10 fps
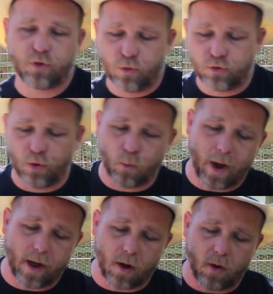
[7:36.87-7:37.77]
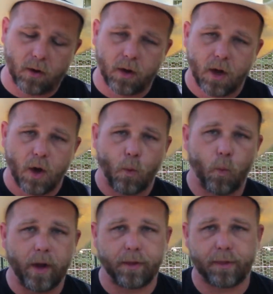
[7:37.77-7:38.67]
too well
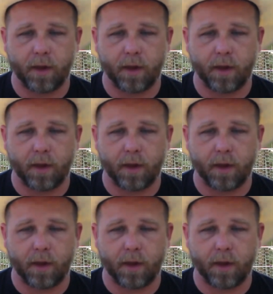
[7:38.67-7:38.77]
with